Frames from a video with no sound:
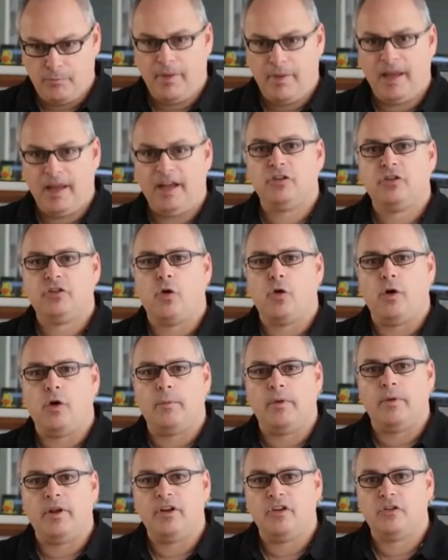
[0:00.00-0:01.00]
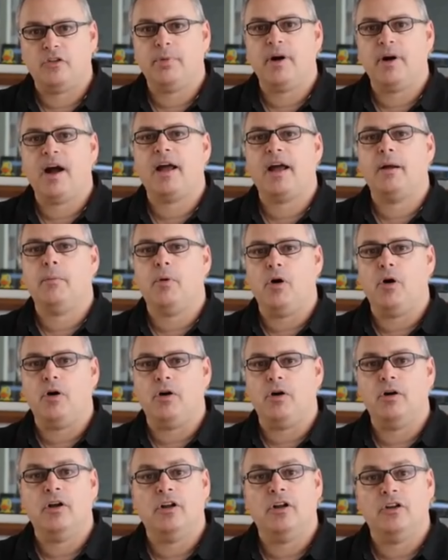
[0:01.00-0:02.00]
Mage Storm,
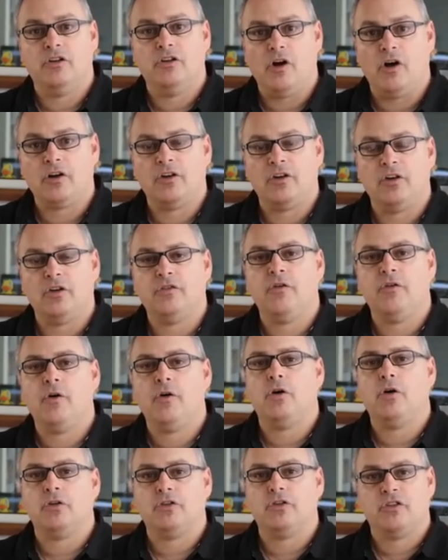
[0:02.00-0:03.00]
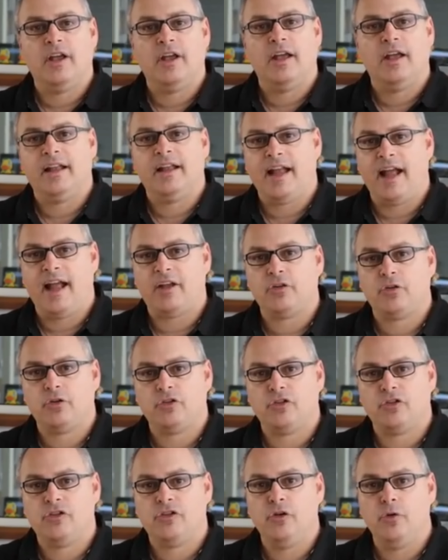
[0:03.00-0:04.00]
Splatterball, Darkness Falls,
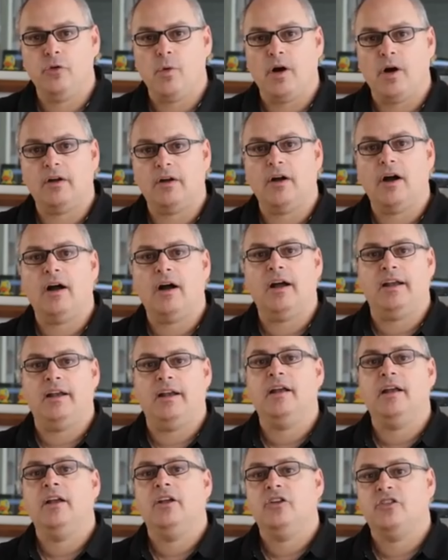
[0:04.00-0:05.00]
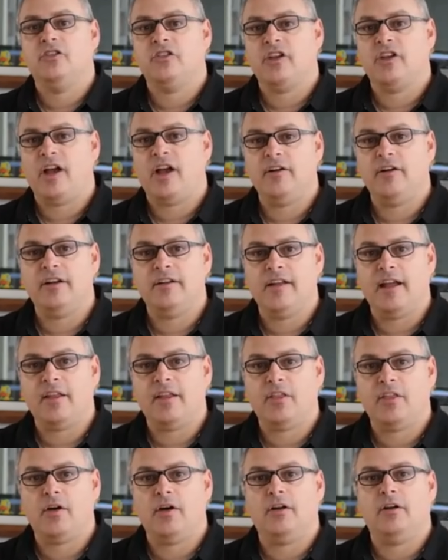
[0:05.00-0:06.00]
Castles 2 Online, Silent
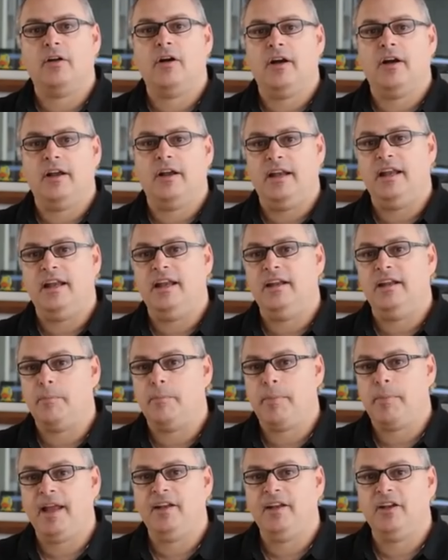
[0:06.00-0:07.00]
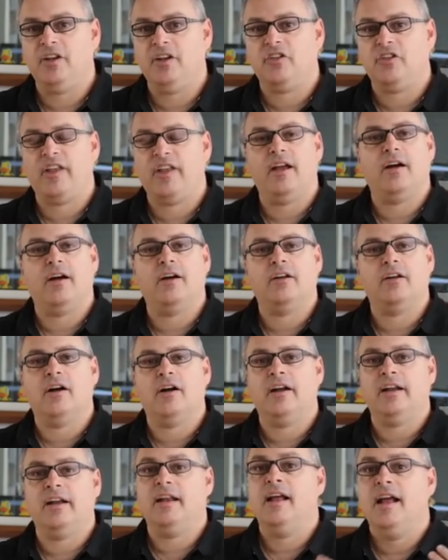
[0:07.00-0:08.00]
Death Online, Independence Day
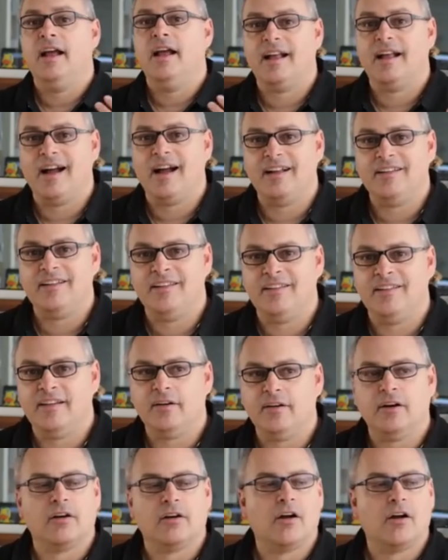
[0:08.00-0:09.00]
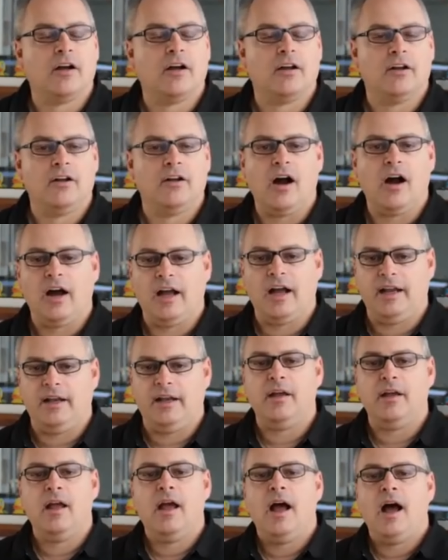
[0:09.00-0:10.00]
Online, Godzilla
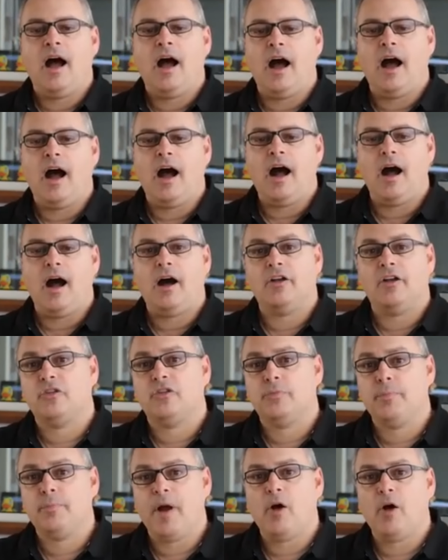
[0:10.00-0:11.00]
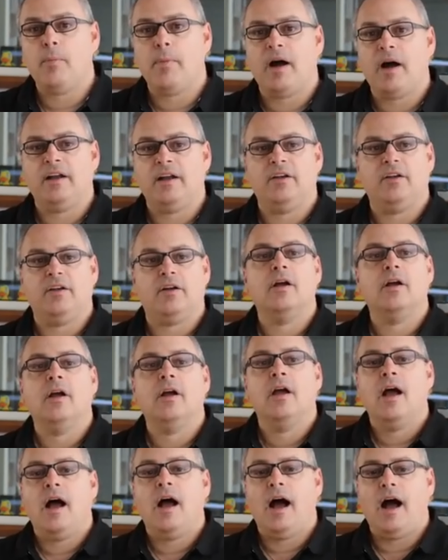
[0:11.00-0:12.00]
Online, Spellbinder,
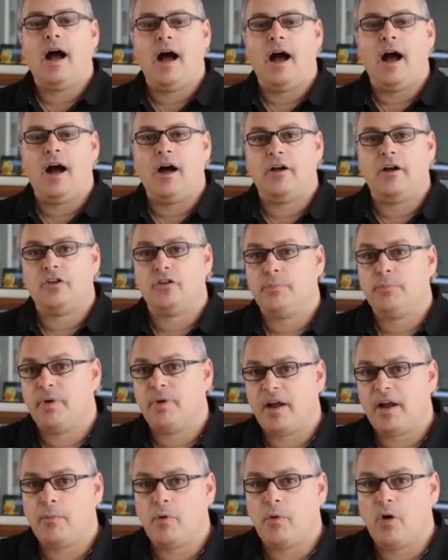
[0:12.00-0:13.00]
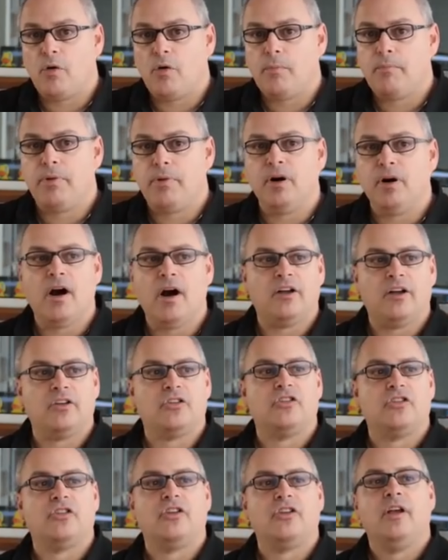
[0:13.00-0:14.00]
Splatterball
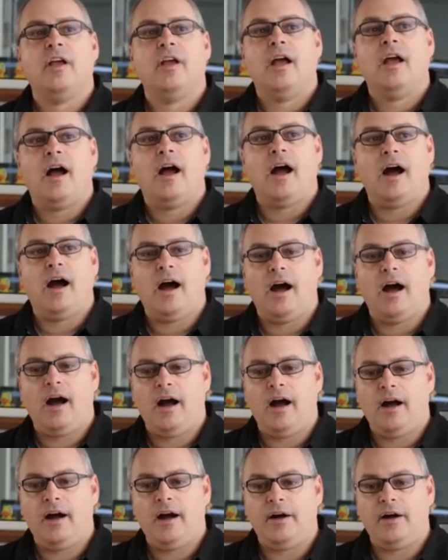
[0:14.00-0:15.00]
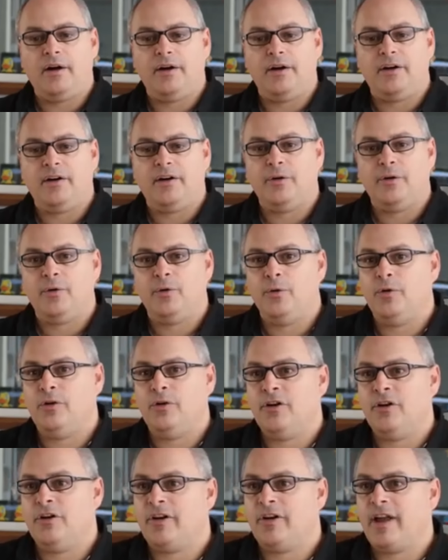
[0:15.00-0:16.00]
Plus, a
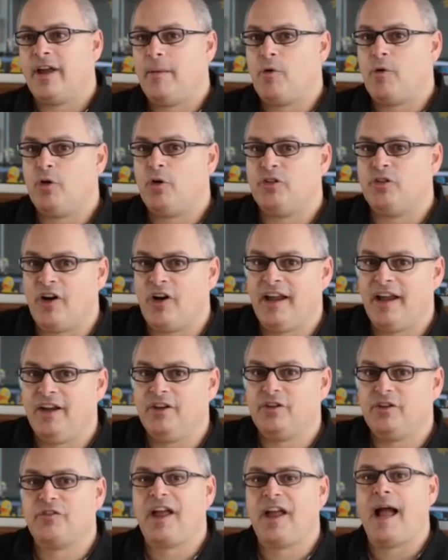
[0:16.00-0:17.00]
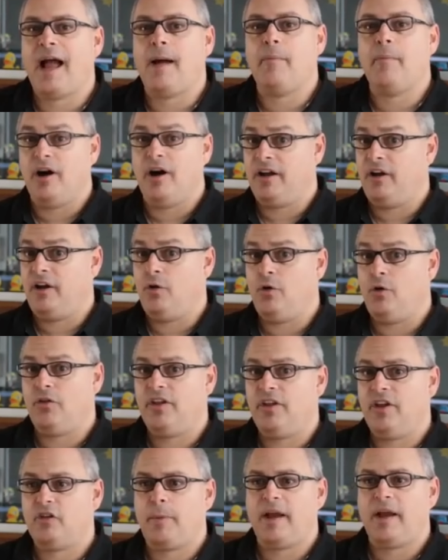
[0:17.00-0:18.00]
little game called Dark Age of Camelot, and all
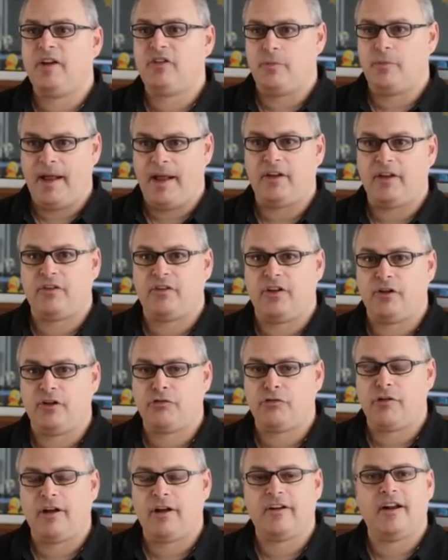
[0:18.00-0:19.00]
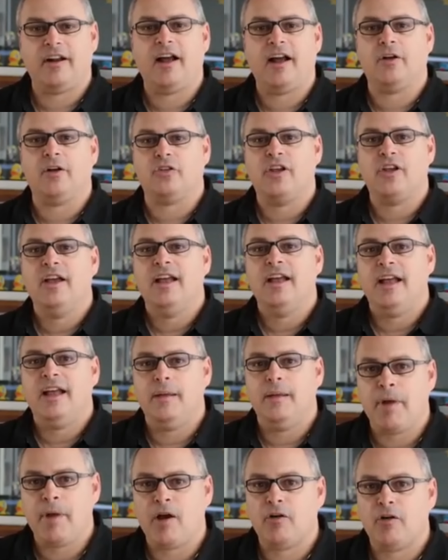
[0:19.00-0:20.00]
the expansion packs like Shrouded Isles,
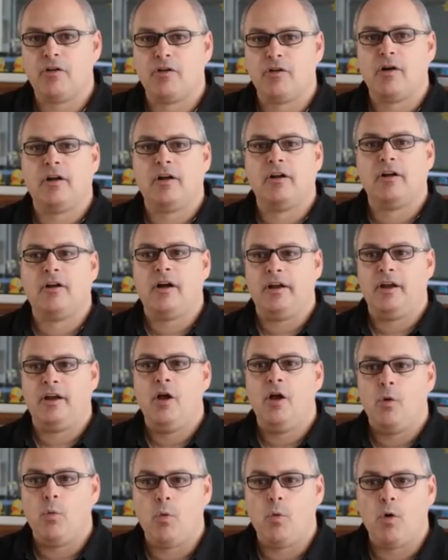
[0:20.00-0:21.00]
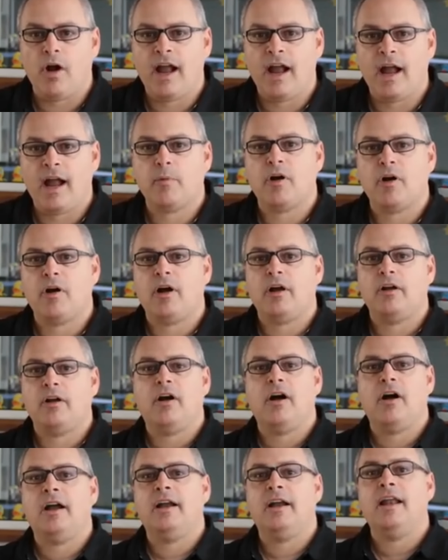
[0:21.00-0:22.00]
Imperator Online, Warhammer
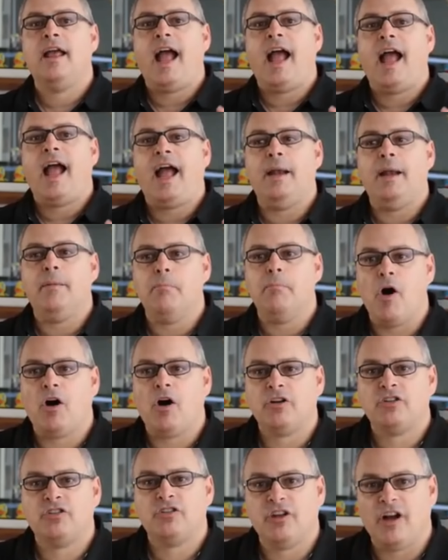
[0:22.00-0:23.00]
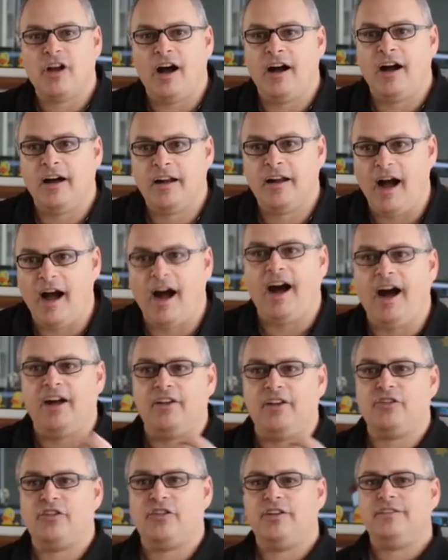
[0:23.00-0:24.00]
Online, and March on
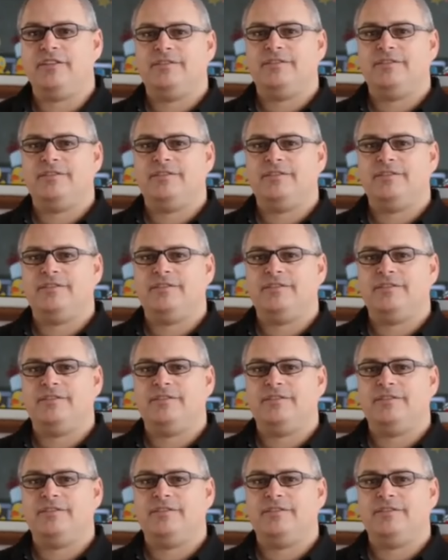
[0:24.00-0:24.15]
Oz.